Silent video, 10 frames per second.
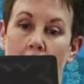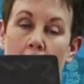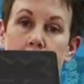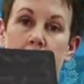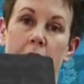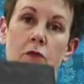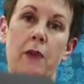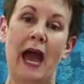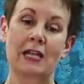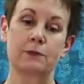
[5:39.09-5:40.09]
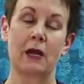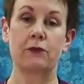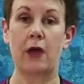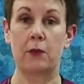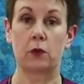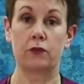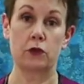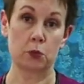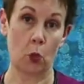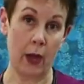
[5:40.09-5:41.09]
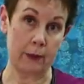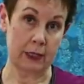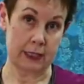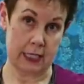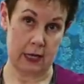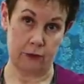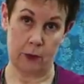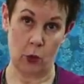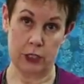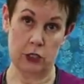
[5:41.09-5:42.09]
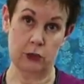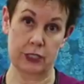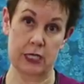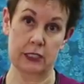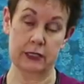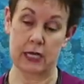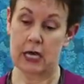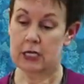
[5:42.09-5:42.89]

I may have backed my fabric with fusible web, let's say, if I'm going to use these.